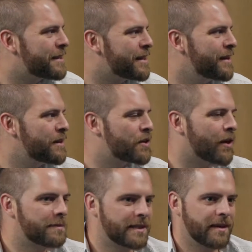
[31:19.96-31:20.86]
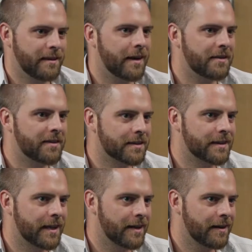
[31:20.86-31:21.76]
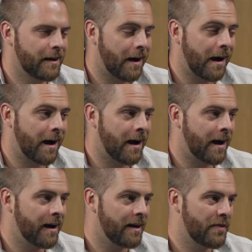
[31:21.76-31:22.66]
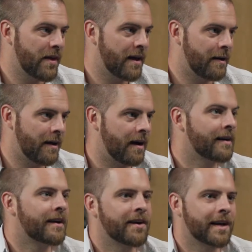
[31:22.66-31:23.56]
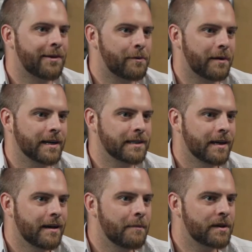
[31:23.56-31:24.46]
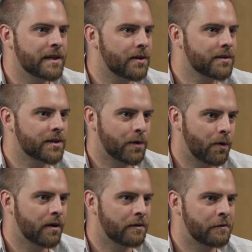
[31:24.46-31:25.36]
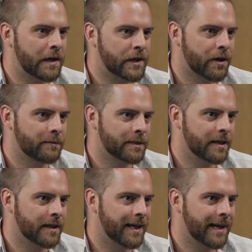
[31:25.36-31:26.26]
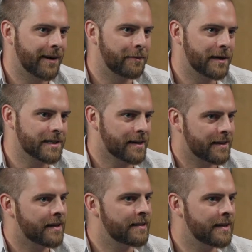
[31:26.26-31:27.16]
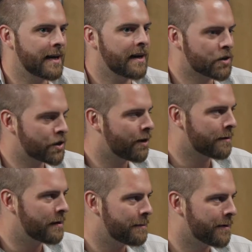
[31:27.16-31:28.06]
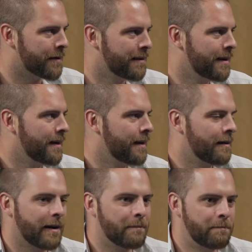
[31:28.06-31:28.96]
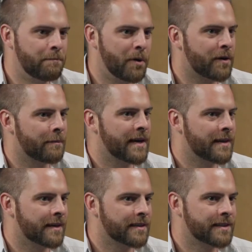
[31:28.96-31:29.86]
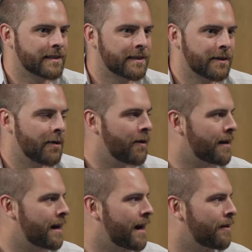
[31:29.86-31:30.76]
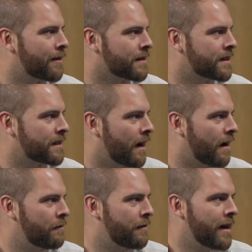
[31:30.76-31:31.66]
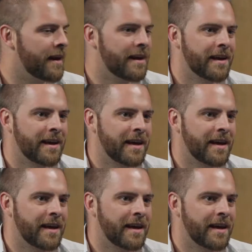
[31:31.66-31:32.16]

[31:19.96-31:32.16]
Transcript: are certain jobs that, yeah, you can see uh, that are going to get replaced. But there's also qualified jobs that are going to get replaced, and I, I, think that'll shock people. Yeah, like bookmakers or clerical staff. Yeah, yeah well, in, they reckon